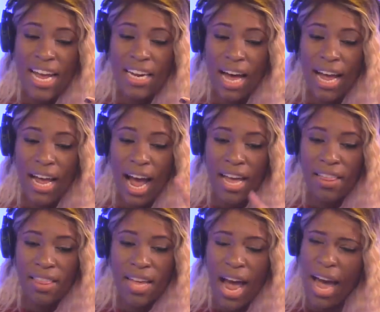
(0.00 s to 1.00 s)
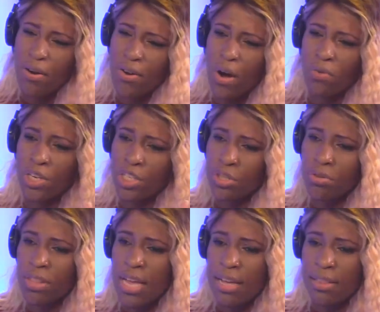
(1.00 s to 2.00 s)
like, I don't know, did you
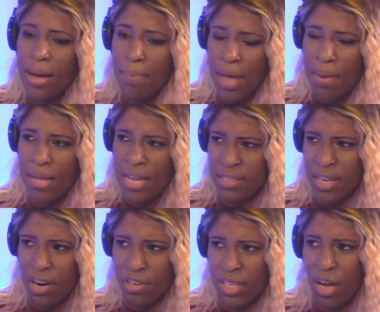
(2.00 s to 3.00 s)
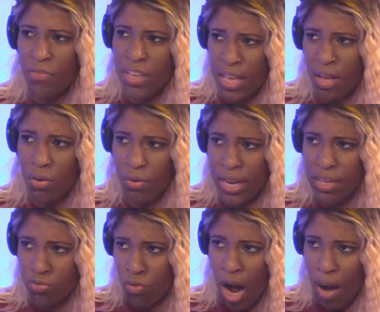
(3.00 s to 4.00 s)
think that maybe his younger self killed
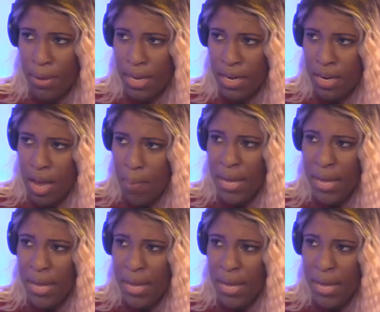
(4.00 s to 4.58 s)
his Robin?